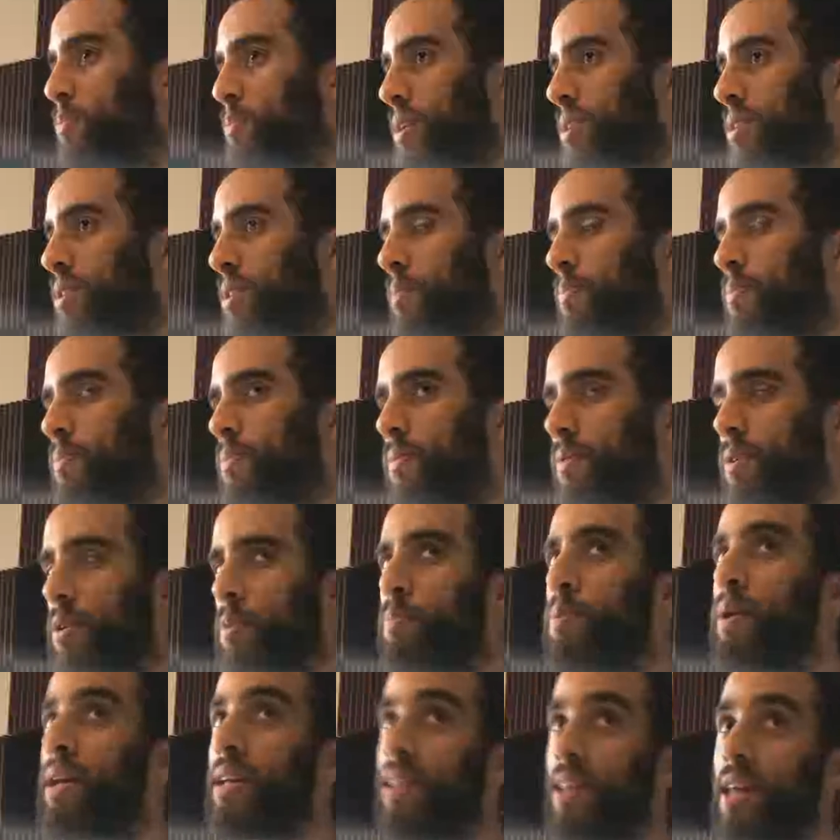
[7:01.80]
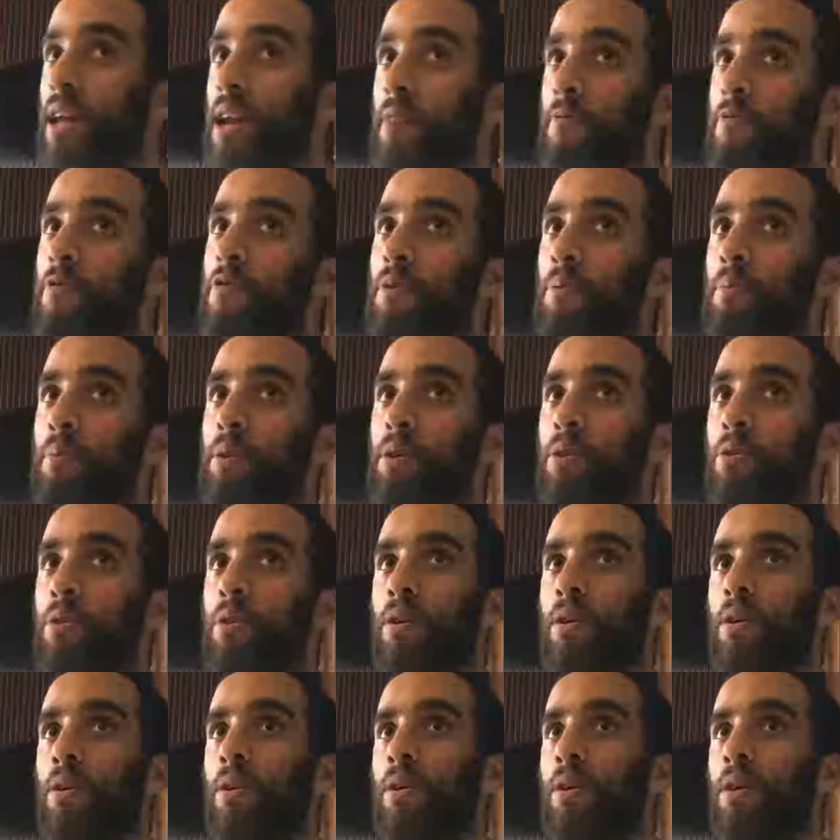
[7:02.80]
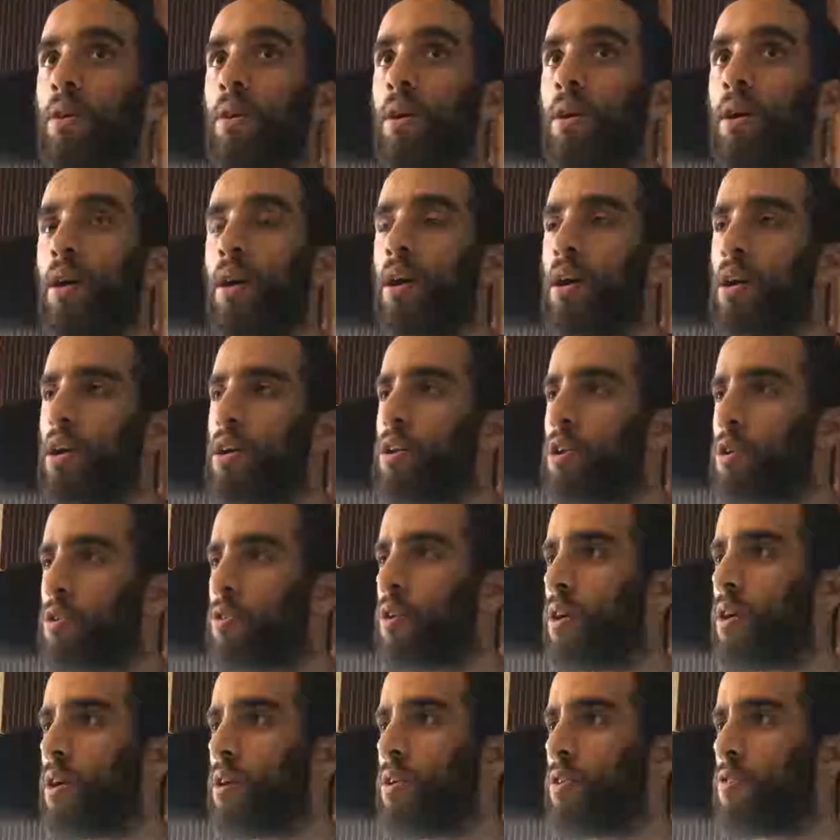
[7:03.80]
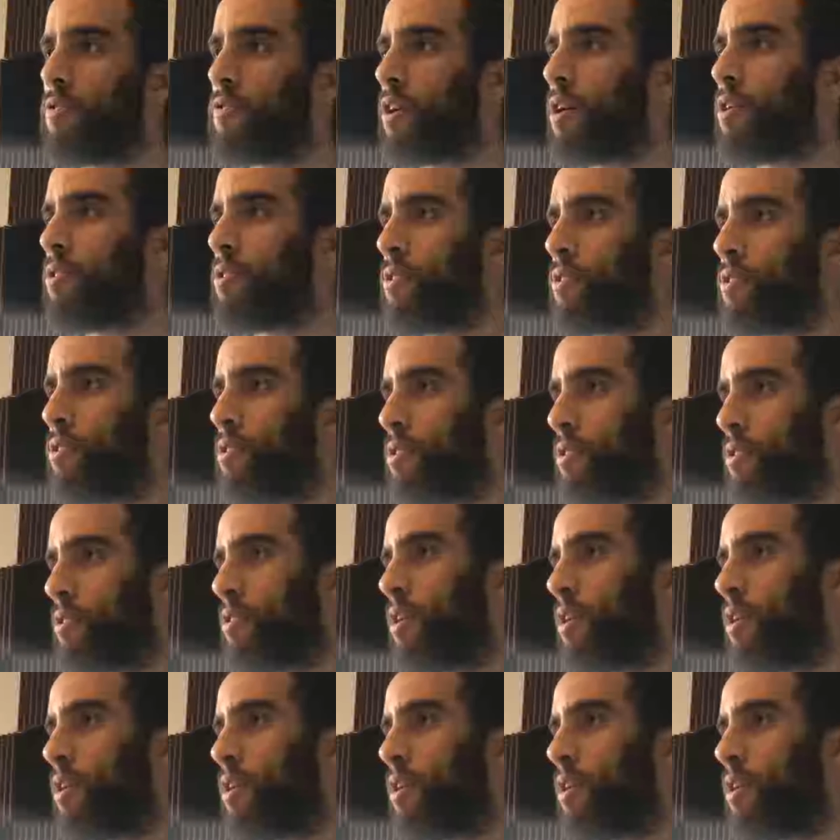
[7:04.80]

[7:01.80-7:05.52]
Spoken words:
you picked that up from your father and your